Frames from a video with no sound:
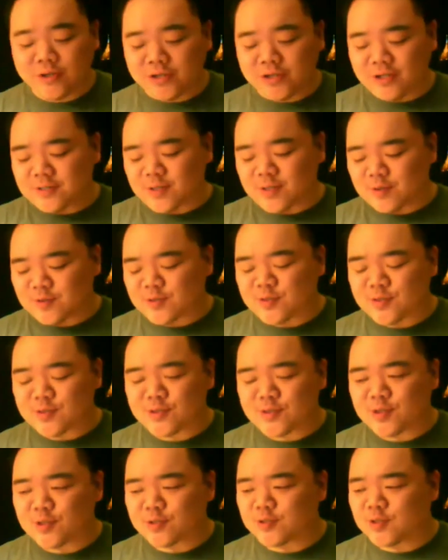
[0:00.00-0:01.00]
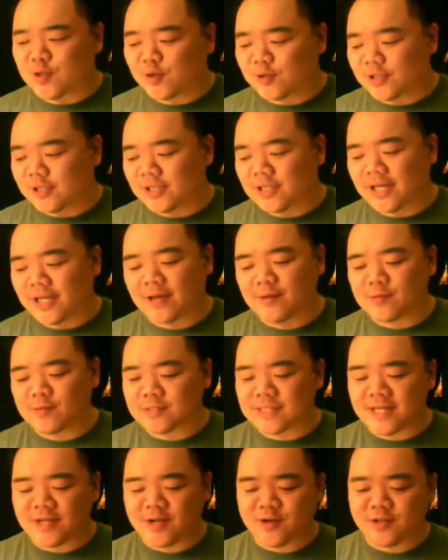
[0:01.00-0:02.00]
there's totally, like I was
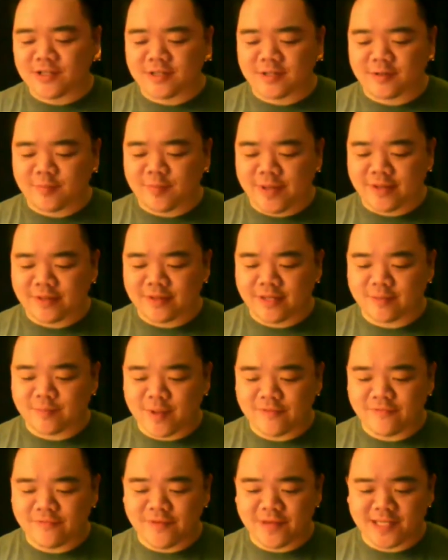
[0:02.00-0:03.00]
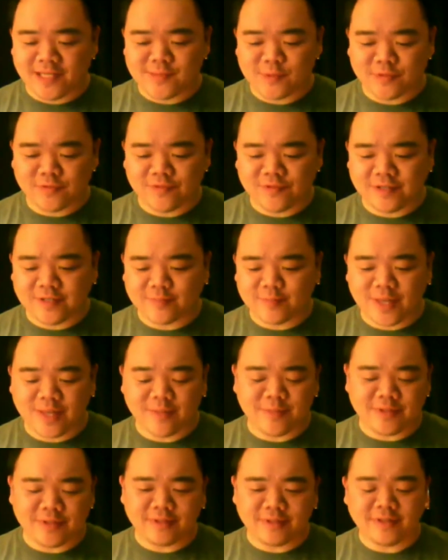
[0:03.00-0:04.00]
saying earlier about like my Facebook feed.
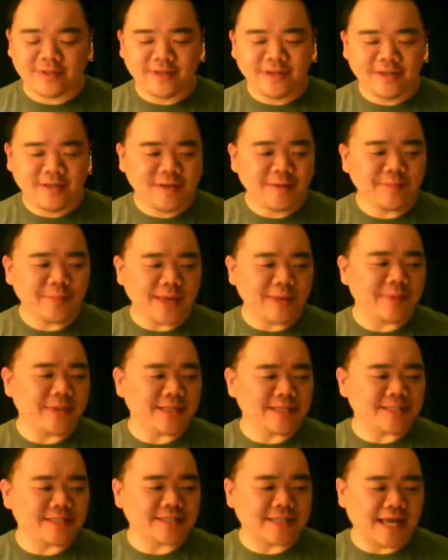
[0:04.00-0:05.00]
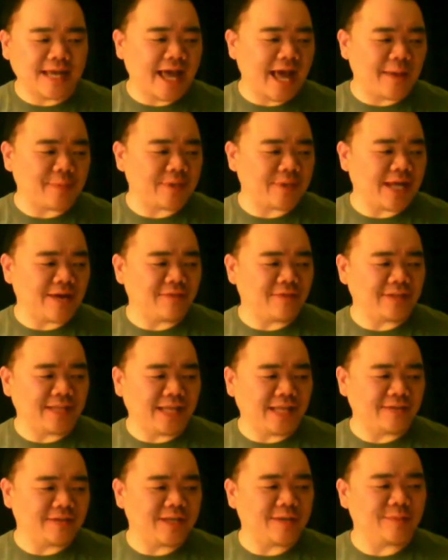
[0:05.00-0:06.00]
Maybe it's just I happen to have a
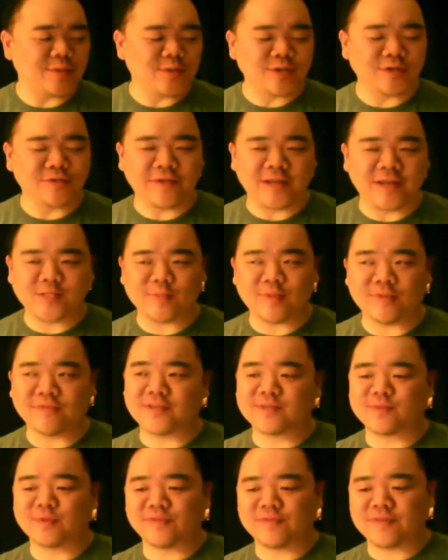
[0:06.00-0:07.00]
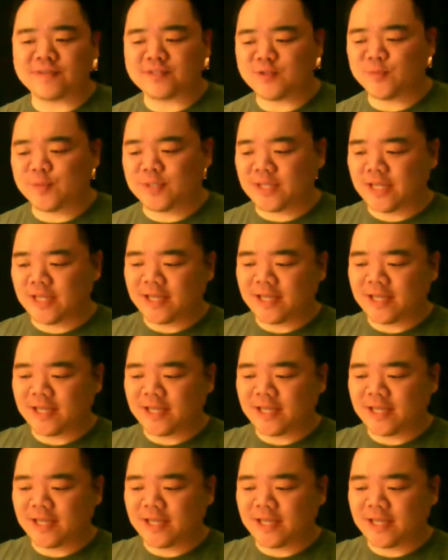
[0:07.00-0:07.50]
lot of Kim Yuna fans on my Facebook feed too. But like,